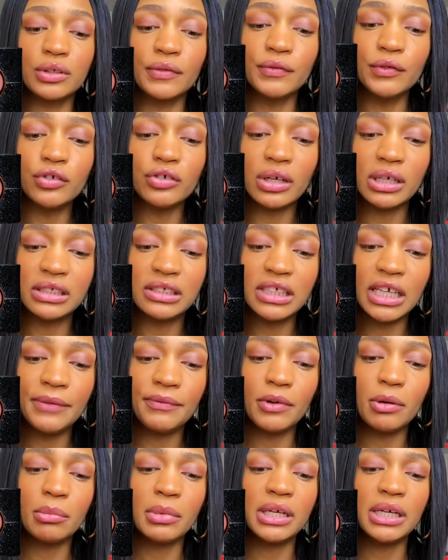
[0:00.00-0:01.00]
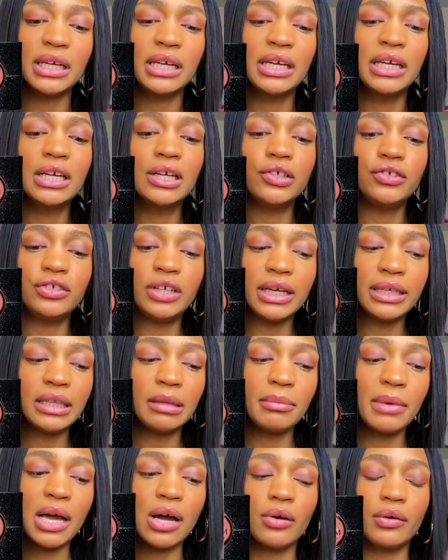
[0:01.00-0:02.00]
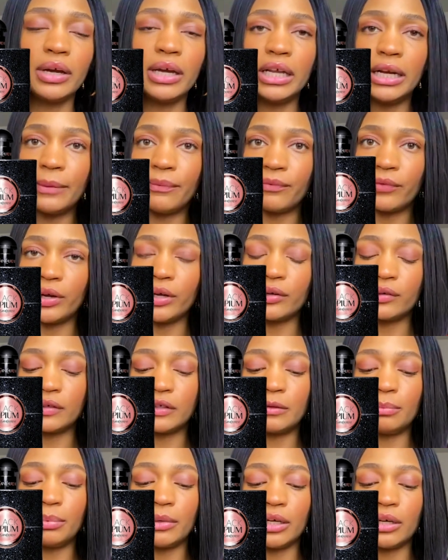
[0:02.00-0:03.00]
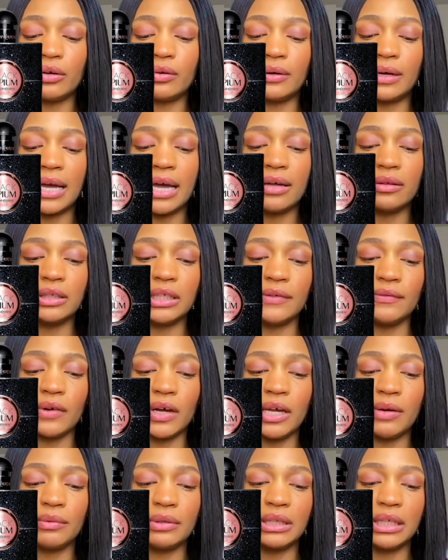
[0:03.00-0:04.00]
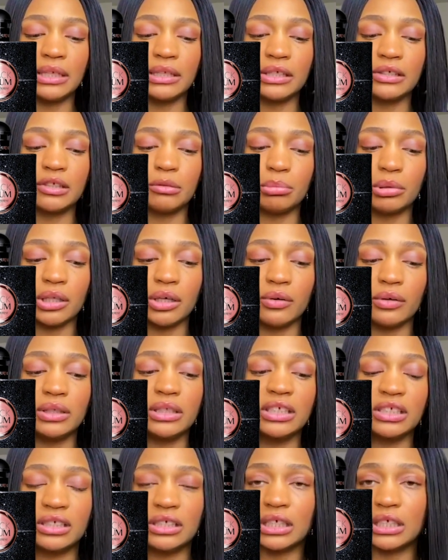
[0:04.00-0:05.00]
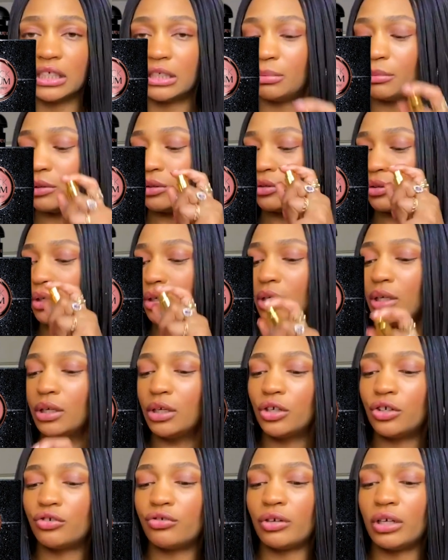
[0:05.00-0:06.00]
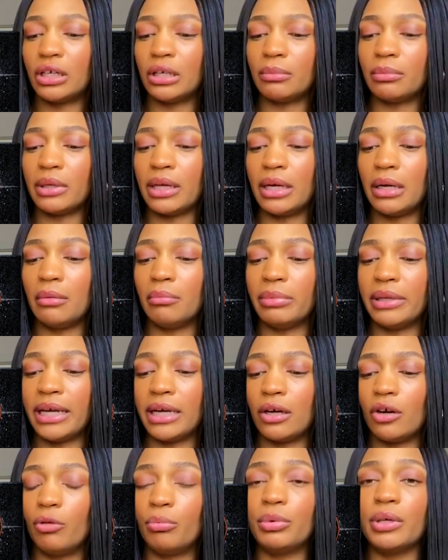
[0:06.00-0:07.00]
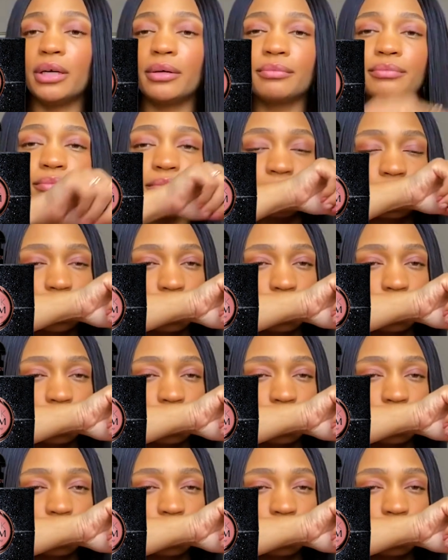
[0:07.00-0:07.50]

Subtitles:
So if you're trying to save your money, check them out. Hit up Fragrance Spell. I'll leave everything listed below. And this does smell straight up like Black Opium.